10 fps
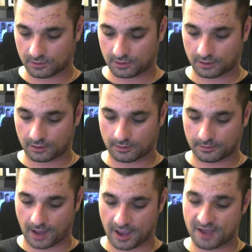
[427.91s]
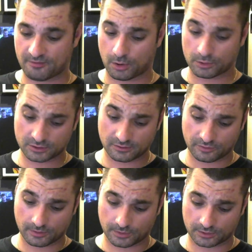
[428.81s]
I have most of
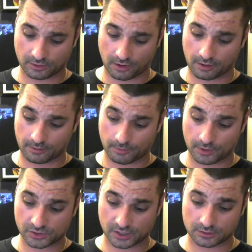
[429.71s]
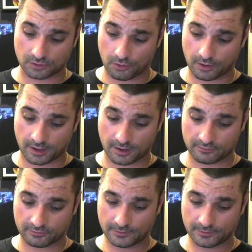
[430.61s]
them, but there are a bunch I don't have.